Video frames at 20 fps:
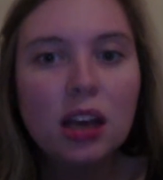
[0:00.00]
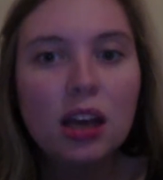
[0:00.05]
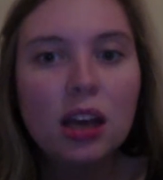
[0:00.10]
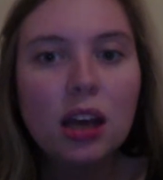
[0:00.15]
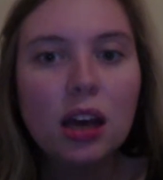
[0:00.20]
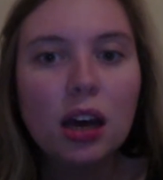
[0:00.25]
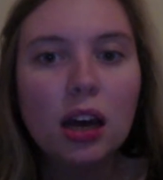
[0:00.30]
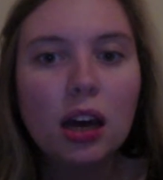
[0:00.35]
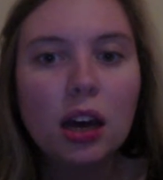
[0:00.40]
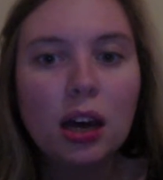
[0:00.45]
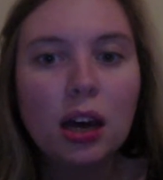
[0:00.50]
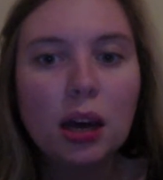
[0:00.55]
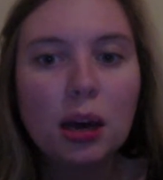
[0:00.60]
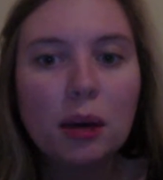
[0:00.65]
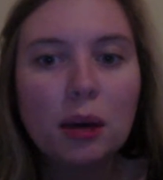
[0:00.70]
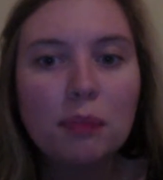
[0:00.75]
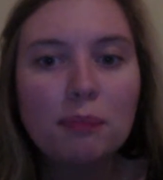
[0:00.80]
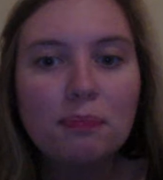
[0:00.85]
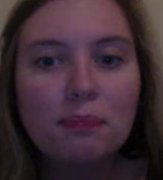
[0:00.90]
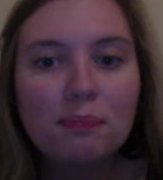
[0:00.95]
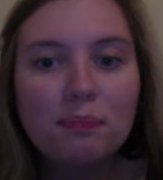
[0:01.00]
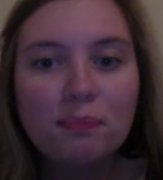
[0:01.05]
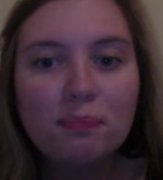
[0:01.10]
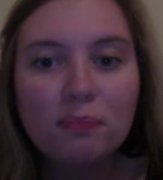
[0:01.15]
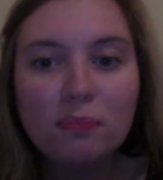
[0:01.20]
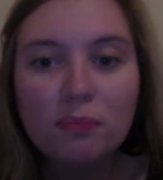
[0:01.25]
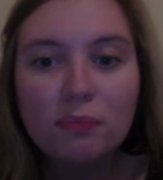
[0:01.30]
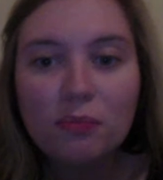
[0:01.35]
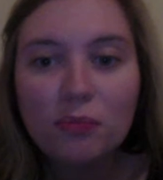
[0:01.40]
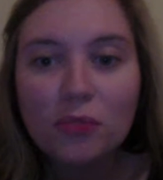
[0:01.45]

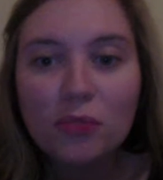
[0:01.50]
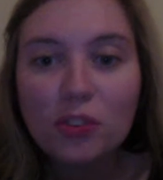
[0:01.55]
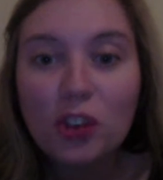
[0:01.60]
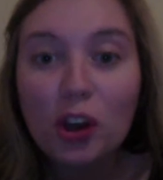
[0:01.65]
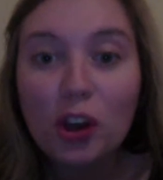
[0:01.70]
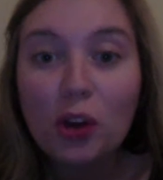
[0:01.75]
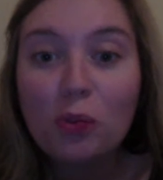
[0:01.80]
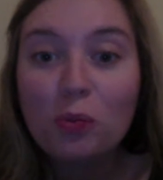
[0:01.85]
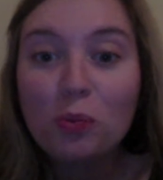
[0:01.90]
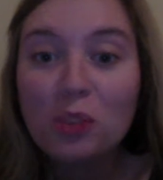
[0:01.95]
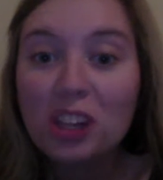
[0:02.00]
So